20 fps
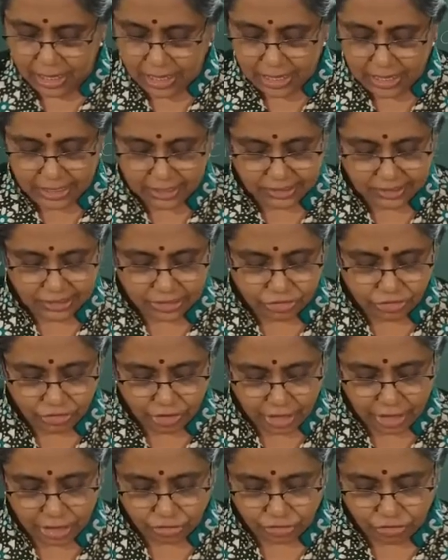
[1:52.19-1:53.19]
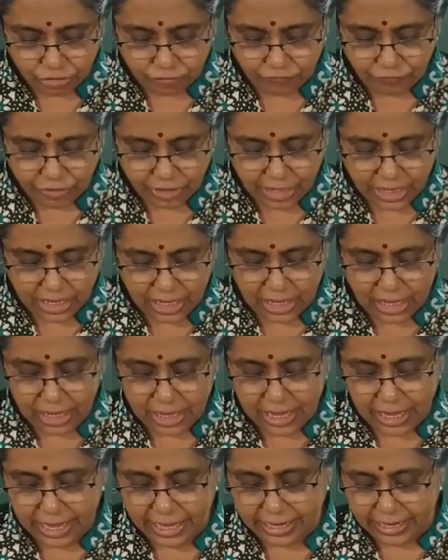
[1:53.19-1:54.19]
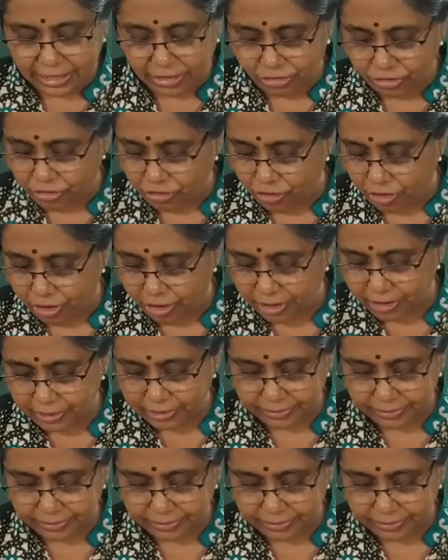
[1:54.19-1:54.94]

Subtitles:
is the charge of the electron.